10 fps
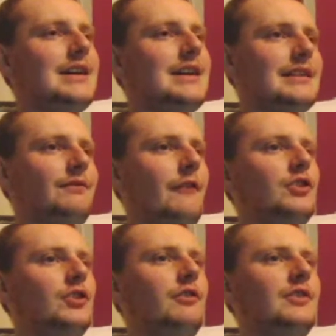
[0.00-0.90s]
Ferran
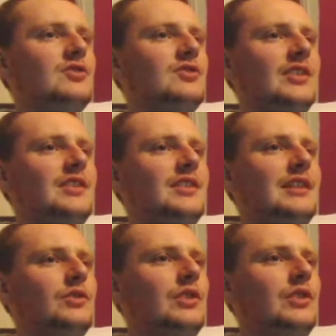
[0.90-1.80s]
Torres chests it down
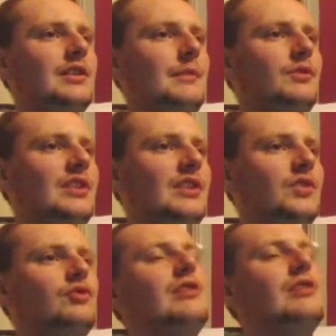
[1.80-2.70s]
to Gabriel
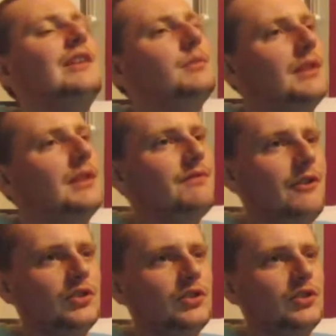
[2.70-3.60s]
Jesus. Tries to play
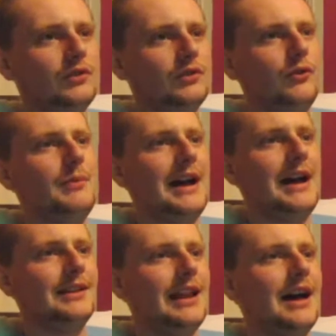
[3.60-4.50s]
Ferran Torres through
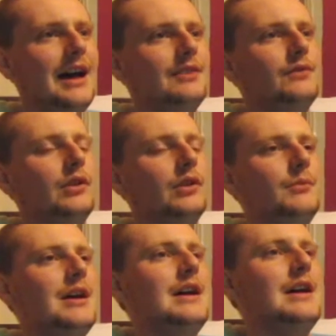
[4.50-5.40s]
behind the line of Fulham.
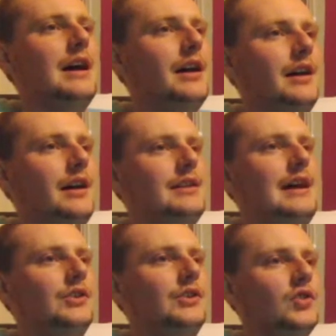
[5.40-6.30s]
And
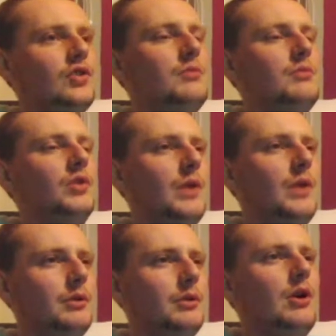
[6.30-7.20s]
Anderson comes away with
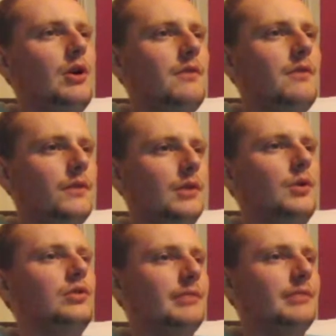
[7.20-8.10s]
the ball for Fulham.
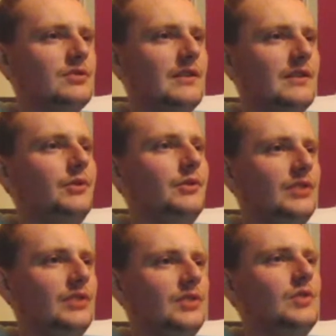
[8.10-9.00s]
Under pressure from Gabriel
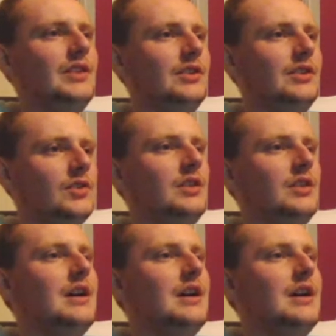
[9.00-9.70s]
Jesus, Anderson.